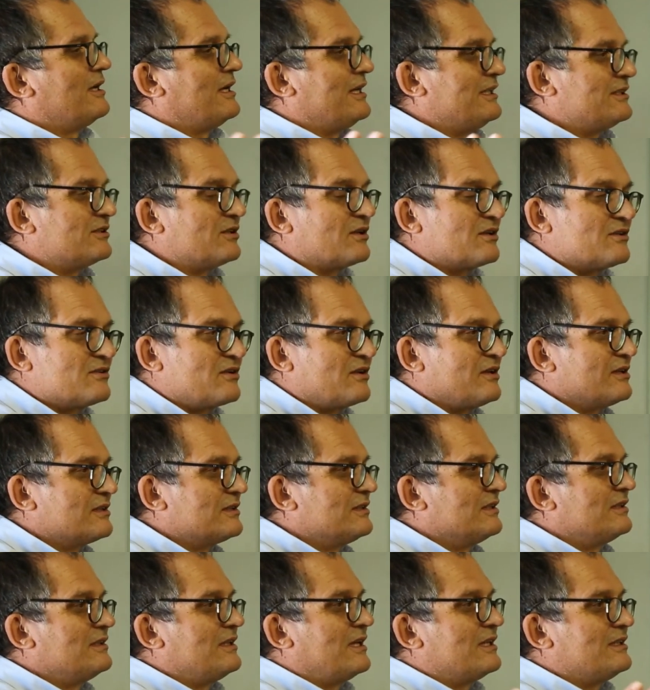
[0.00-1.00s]
It's
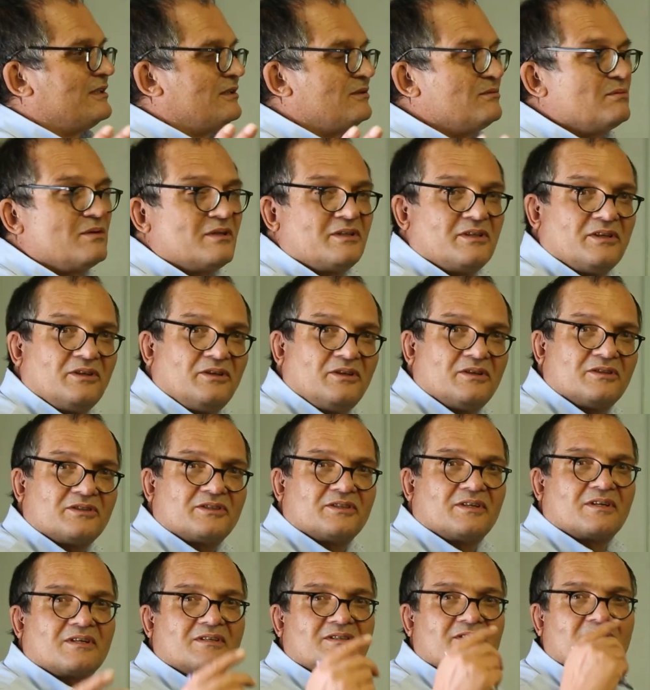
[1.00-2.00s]
horizontal. I do want to use
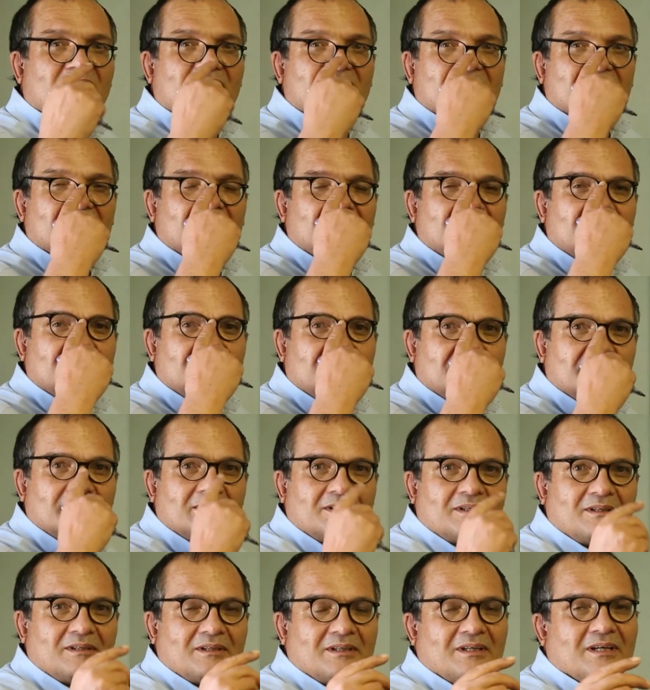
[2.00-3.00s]
horizontal
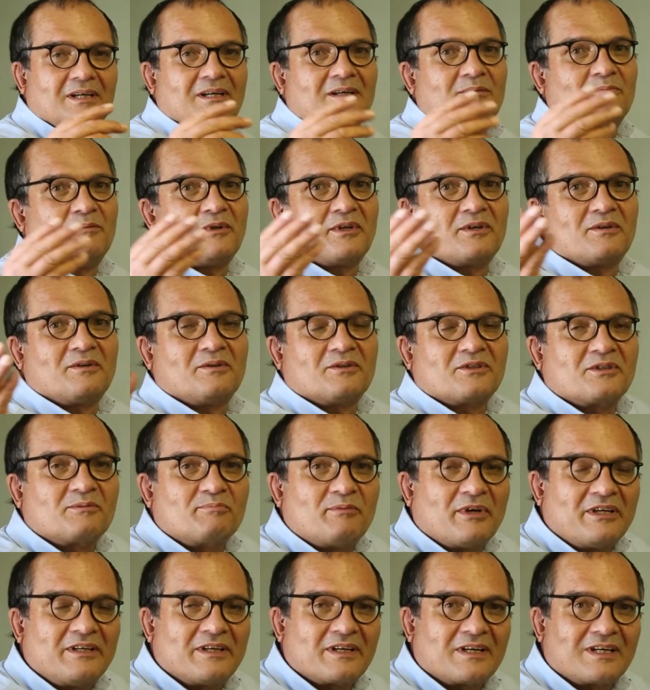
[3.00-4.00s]
because
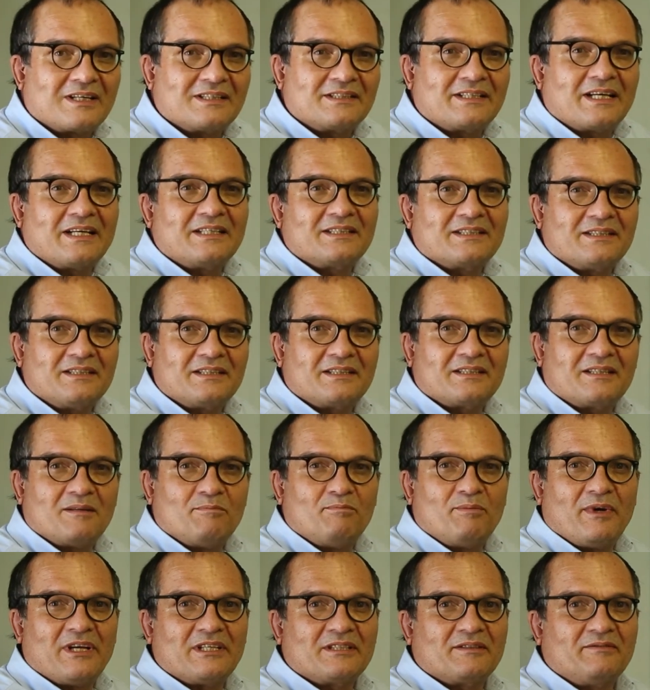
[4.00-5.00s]
polarization is the
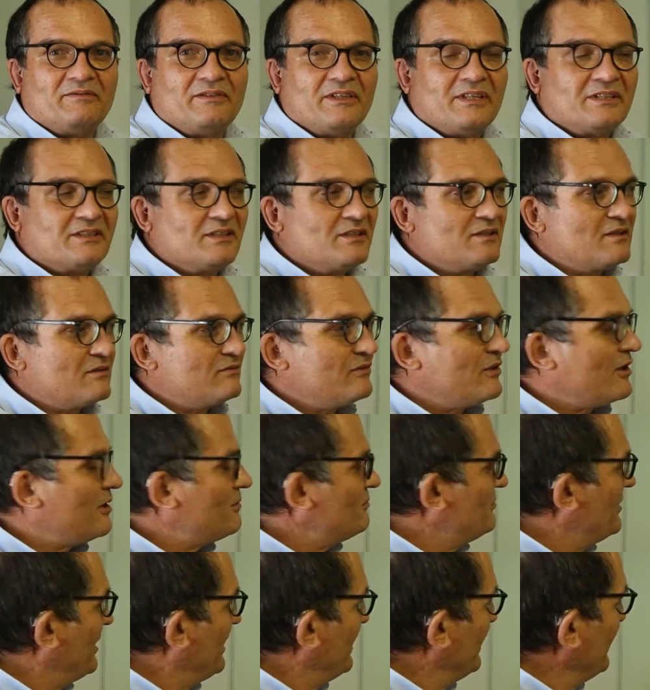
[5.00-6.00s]
best version of
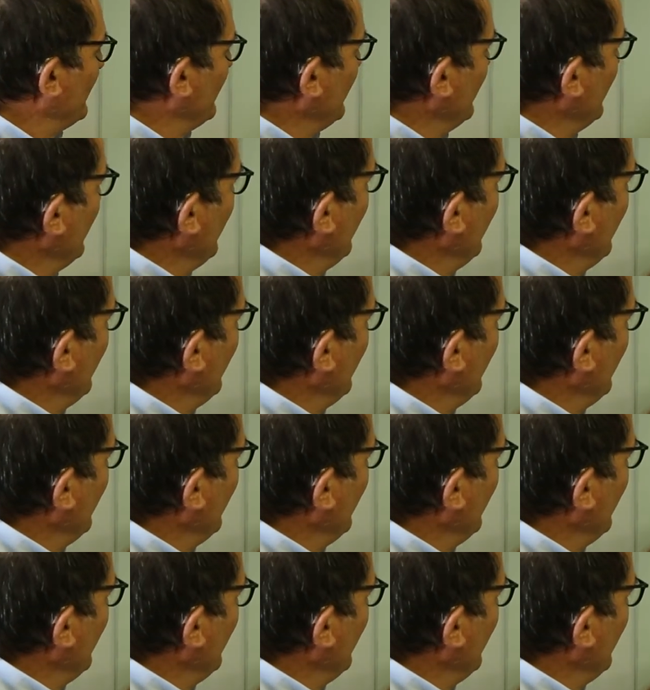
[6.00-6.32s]
omni.